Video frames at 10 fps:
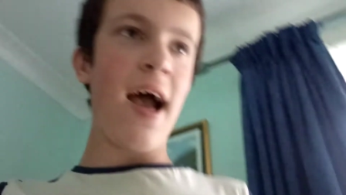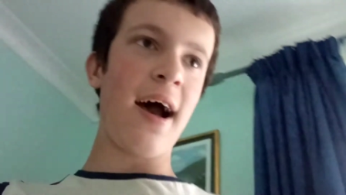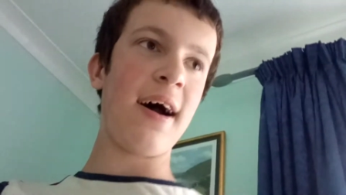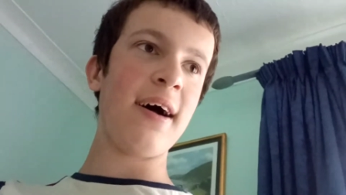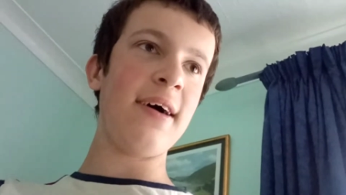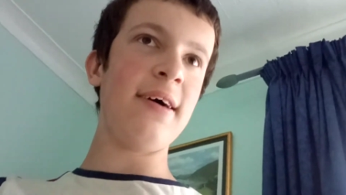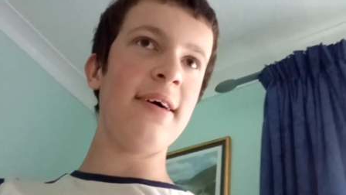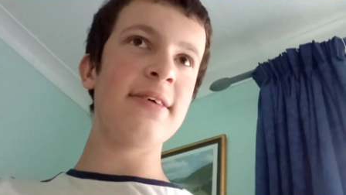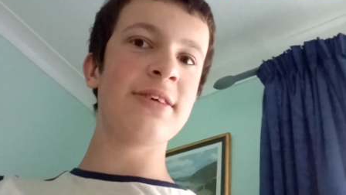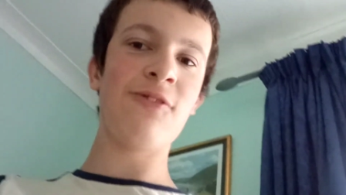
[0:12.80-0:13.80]

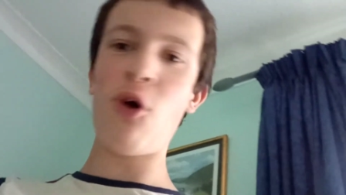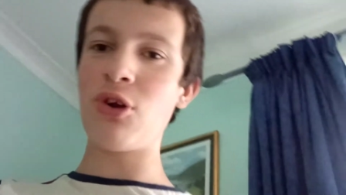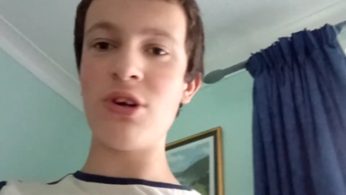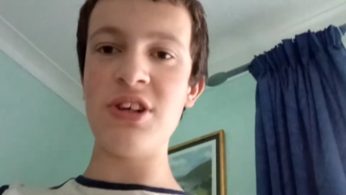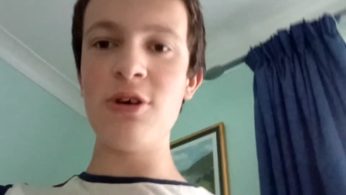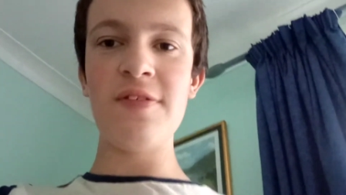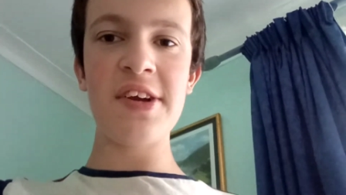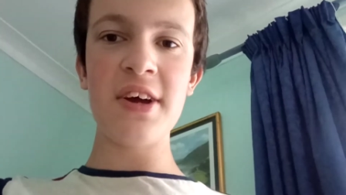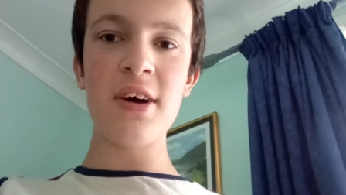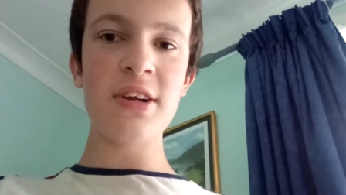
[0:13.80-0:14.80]
Uh, so I thought I'd do this little
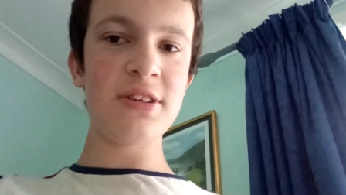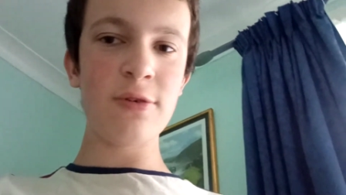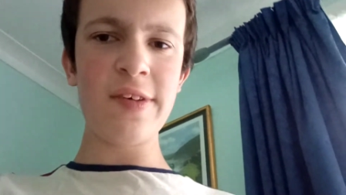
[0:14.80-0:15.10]
video, this little